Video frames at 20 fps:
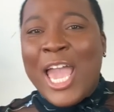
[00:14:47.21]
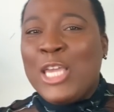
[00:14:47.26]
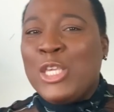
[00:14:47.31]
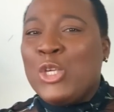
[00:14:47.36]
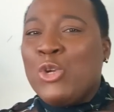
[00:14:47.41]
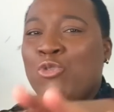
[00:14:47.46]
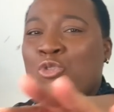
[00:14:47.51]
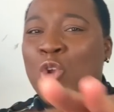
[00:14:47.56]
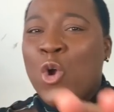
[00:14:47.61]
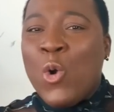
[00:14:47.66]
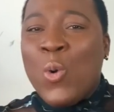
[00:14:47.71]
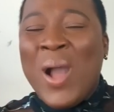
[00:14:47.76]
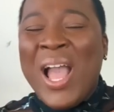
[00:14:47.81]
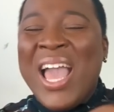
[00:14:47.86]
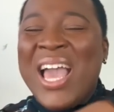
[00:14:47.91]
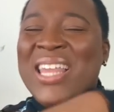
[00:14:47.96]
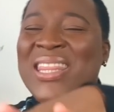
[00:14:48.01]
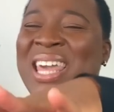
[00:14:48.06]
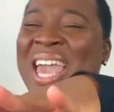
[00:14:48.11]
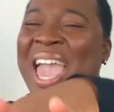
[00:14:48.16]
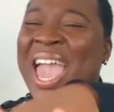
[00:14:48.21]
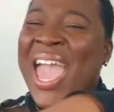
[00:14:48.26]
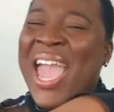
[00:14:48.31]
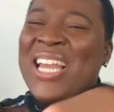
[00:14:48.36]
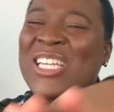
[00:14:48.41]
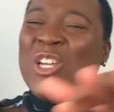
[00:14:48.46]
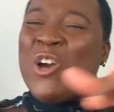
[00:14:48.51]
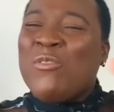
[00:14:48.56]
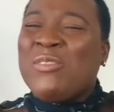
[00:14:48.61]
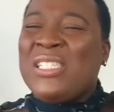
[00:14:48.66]
And you know, the
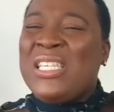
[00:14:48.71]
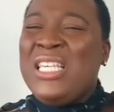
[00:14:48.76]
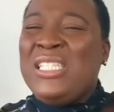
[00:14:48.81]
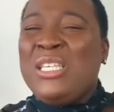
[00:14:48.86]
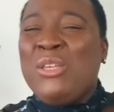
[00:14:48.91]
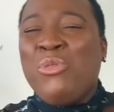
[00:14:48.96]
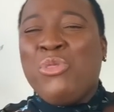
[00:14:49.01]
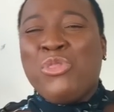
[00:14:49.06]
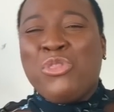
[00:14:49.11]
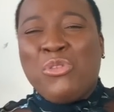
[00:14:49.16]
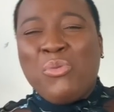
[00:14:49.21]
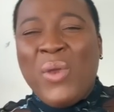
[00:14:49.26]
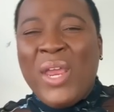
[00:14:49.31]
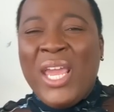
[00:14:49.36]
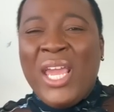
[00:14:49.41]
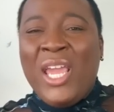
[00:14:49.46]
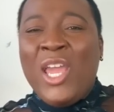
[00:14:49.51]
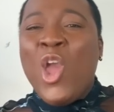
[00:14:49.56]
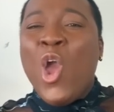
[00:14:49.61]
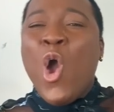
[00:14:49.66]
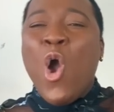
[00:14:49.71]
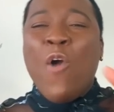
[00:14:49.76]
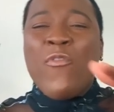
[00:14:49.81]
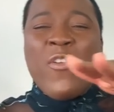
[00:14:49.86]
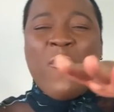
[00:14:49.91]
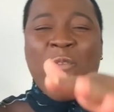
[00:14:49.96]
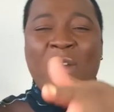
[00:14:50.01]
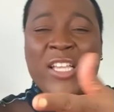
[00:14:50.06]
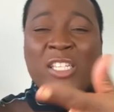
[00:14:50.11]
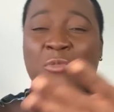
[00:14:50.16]
end of season 3 of the
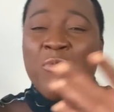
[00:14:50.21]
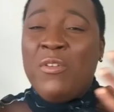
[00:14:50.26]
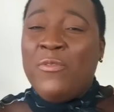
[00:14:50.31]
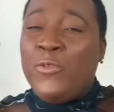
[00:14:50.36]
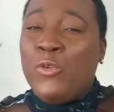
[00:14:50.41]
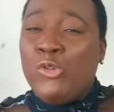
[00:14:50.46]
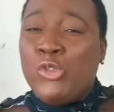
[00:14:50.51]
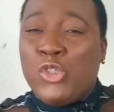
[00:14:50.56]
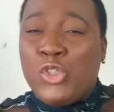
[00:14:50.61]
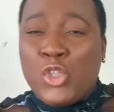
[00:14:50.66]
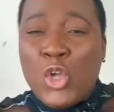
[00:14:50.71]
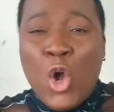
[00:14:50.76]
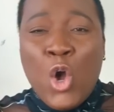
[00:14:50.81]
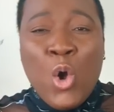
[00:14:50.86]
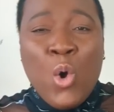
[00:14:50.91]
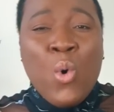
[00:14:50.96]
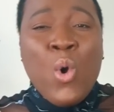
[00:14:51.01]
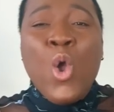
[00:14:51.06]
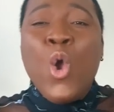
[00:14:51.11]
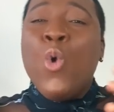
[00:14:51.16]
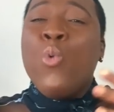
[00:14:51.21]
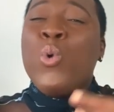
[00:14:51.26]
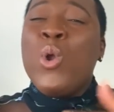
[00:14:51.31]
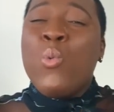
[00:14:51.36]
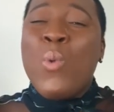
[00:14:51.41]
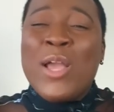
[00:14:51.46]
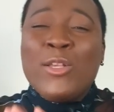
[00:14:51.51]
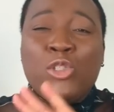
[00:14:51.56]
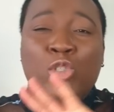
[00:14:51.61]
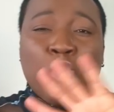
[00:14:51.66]
Fashion Review show, we
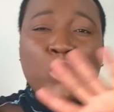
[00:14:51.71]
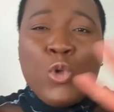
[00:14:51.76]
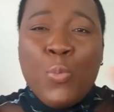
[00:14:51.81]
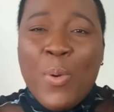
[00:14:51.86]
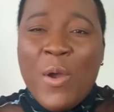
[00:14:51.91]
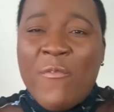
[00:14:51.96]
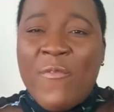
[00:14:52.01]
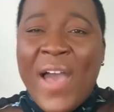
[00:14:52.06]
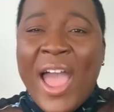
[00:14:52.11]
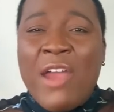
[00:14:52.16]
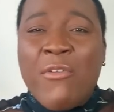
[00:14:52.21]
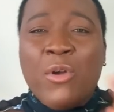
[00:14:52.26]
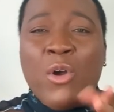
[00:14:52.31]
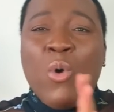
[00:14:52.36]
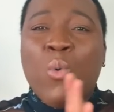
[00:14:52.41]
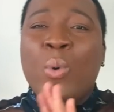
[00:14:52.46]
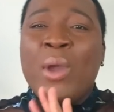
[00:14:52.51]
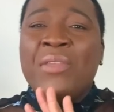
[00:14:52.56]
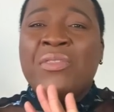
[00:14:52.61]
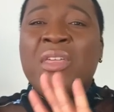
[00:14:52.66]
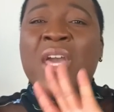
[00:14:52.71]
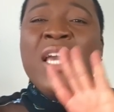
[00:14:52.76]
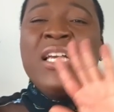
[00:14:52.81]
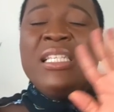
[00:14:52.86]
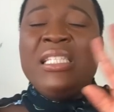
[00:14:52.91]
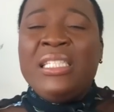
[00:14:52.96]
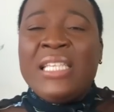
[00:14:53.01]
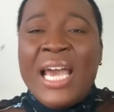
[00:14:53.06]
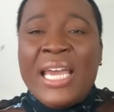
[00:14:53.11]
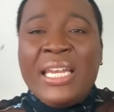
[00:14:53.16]
went super viral with
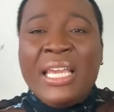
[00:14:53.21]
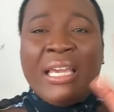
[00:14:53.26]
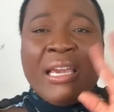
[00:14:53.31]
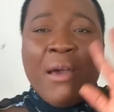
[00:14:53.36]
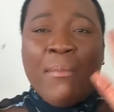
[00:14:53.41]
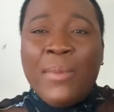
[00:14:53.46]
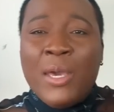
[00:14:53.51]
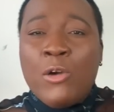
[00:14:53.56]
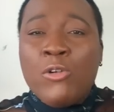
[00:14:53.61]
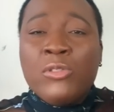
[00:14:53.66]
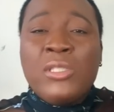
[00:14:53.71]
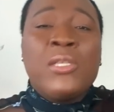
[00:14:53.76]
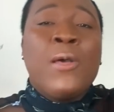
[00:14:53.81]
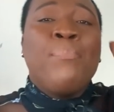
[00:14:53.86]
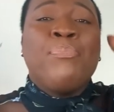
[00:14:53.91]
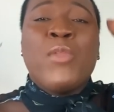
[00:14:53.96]
Xandy Kamel's